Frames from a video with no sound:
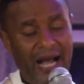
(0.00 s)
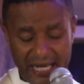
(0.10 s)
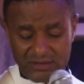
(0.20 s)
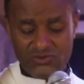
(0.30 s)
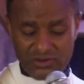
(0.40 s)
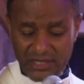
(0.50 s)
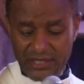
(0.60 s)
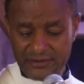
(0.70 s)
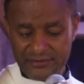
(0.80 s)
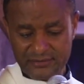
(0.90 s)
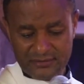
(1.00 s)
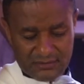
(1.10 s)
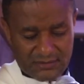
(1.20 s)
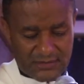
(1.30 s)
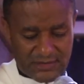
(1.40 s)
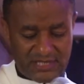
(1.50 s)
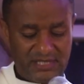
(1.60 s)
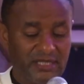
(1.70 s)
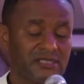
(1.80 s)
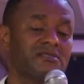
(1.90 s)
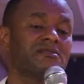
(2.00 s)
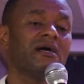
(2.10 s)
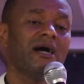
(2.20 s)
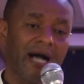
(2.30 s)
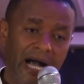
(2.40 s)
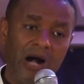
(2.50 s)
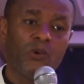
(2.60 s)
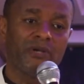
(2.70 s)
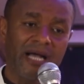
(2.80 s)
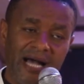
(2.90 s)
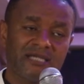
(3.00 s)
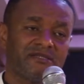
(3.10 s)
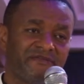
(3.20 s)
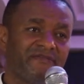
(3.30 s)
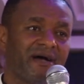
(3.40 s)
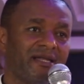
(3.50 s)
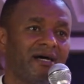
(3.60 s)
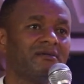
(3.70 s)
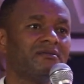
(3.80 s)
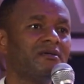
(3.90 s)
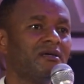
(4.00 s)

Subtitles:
And today, he says, I will ask the Father,